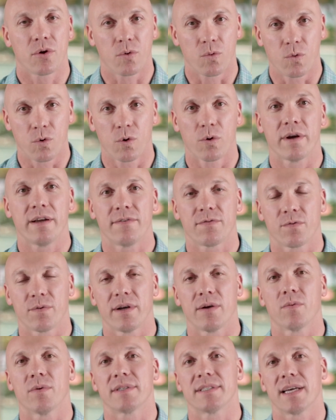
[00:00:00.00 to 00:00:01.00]

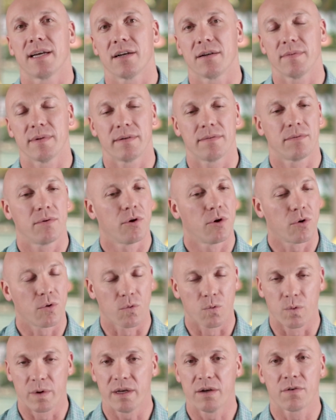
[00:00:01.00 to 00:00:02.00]
worry-free retirement.
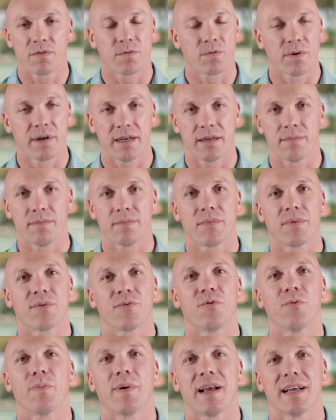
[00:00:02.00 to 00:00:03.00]
Real freedom
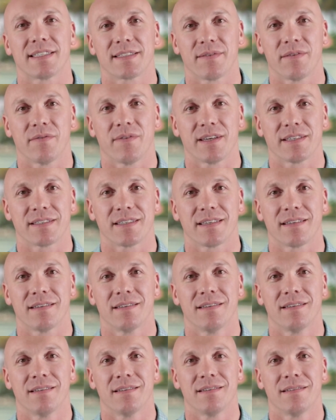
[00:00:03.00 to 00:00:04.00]
through passive investing.
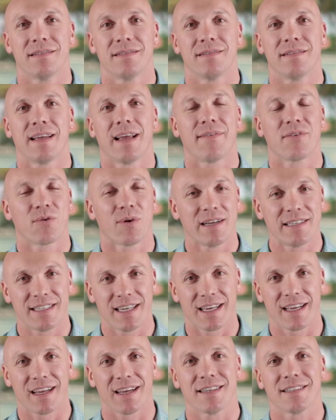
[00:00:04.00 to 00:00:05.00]
Have a great
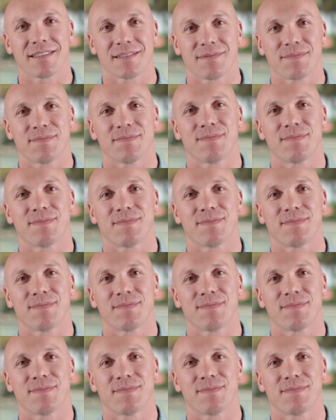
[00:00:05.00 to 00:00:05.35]
day, guys.